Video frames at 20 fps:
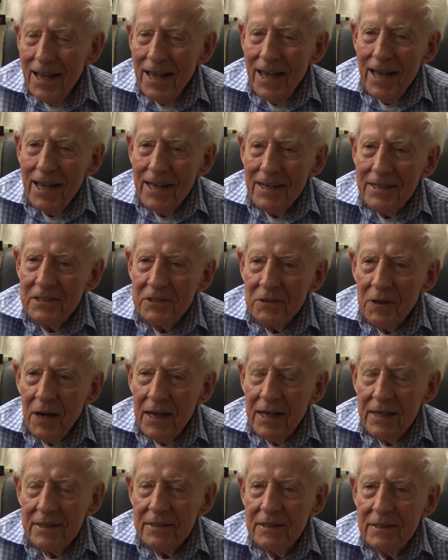And so I
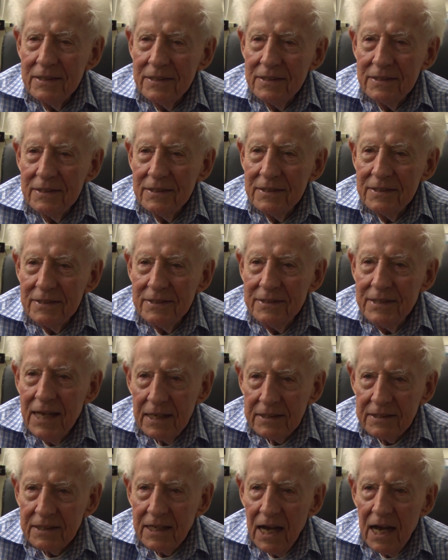had
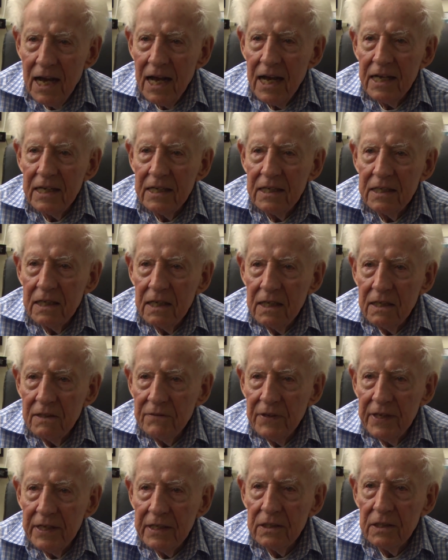that kind of
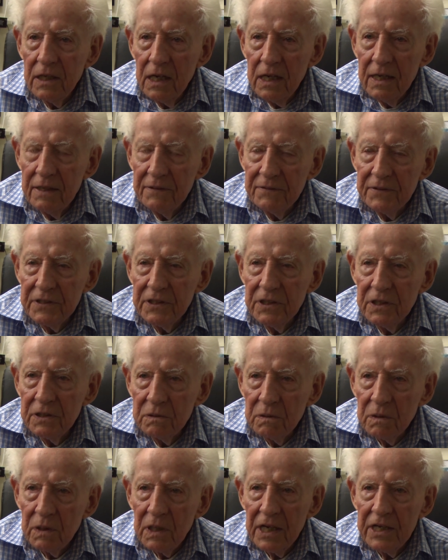a good
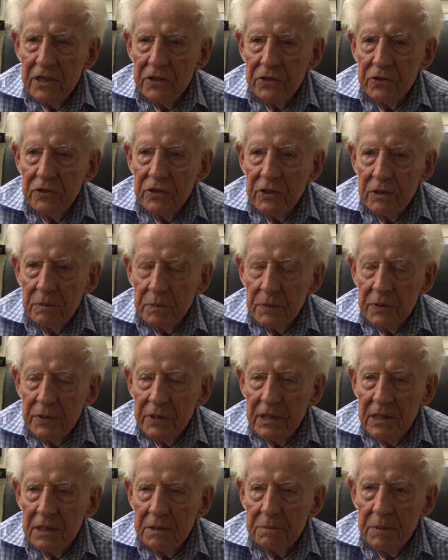relationship with
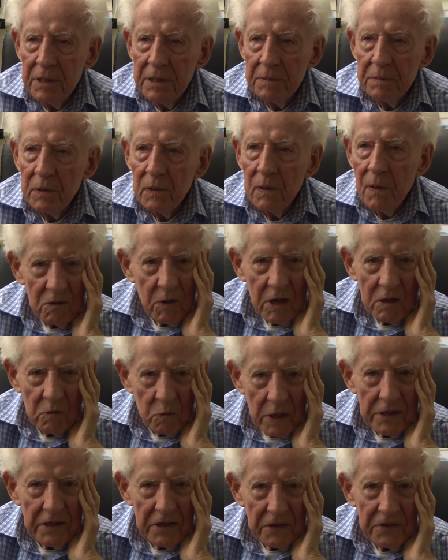these people. Well,
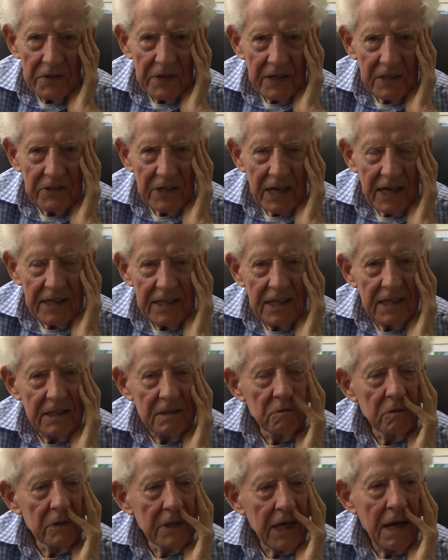one of the things I
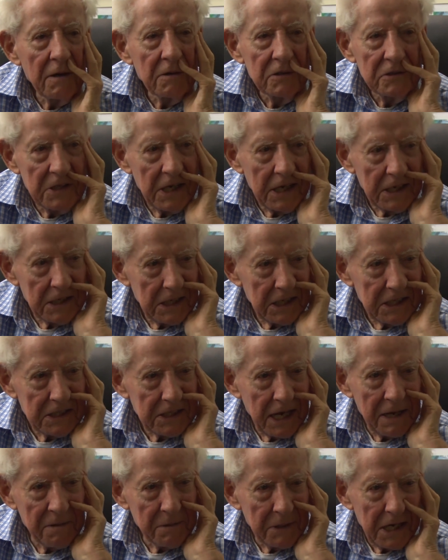did when I was taking an
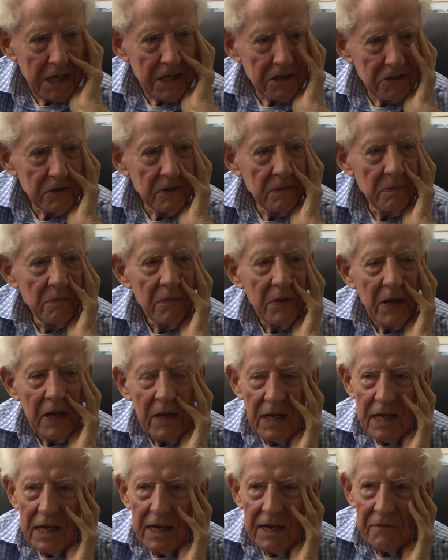examination,
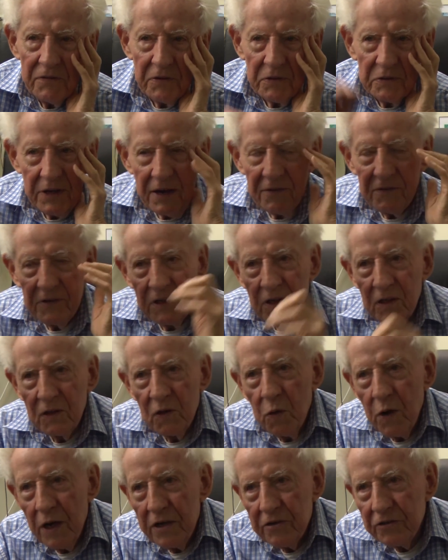if there was ever a
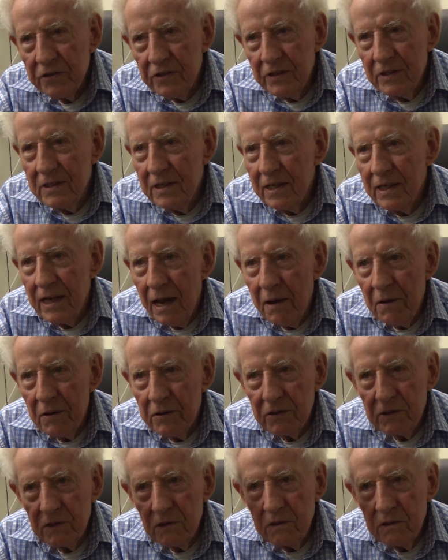question that I